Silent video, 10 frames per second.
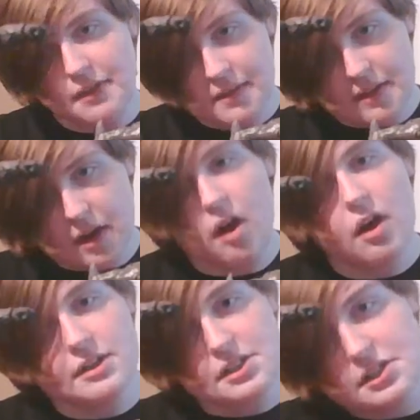think that
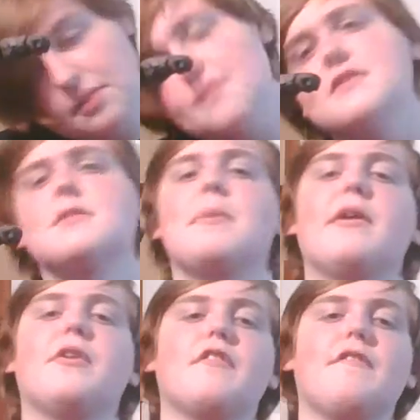Kong is still the
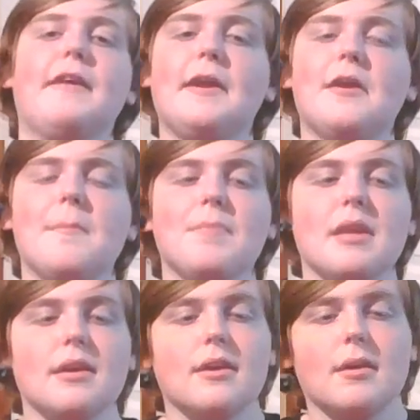superior figure,
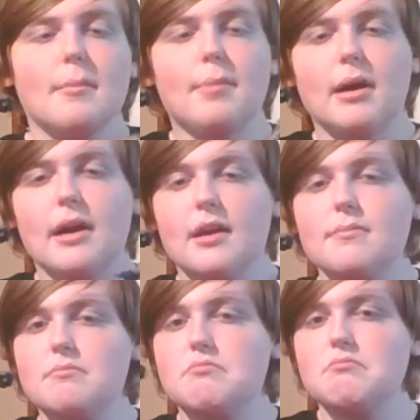
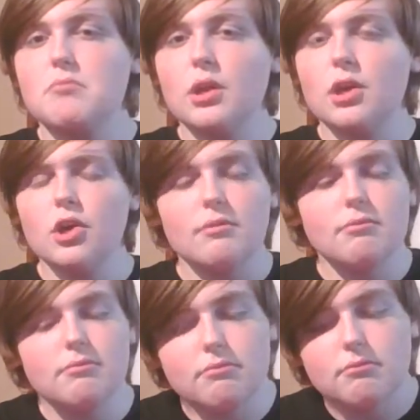but really
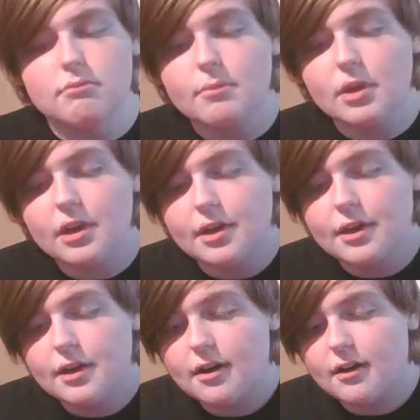good
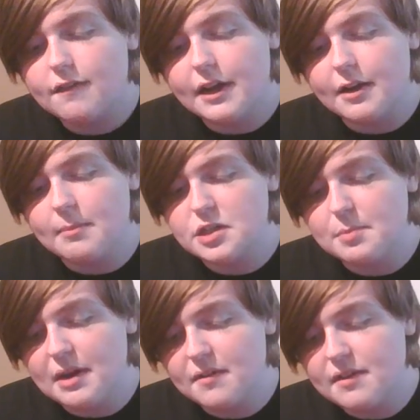figure,
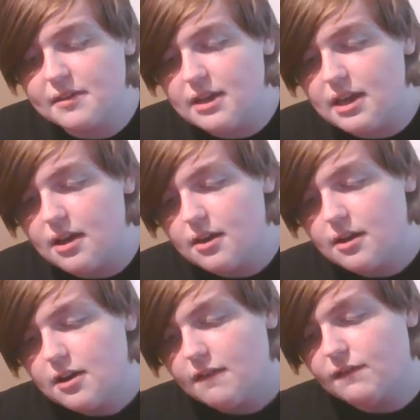much better than the
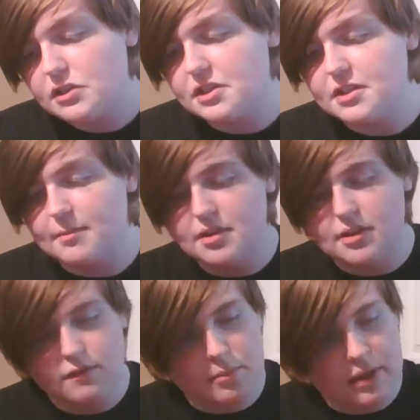first
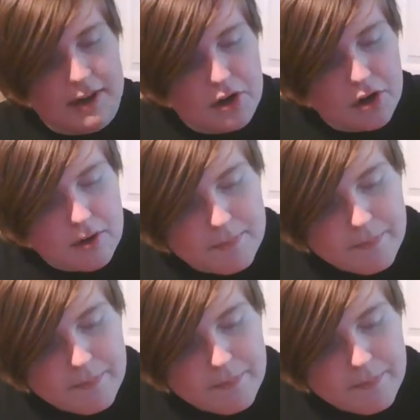attempt from Leonard.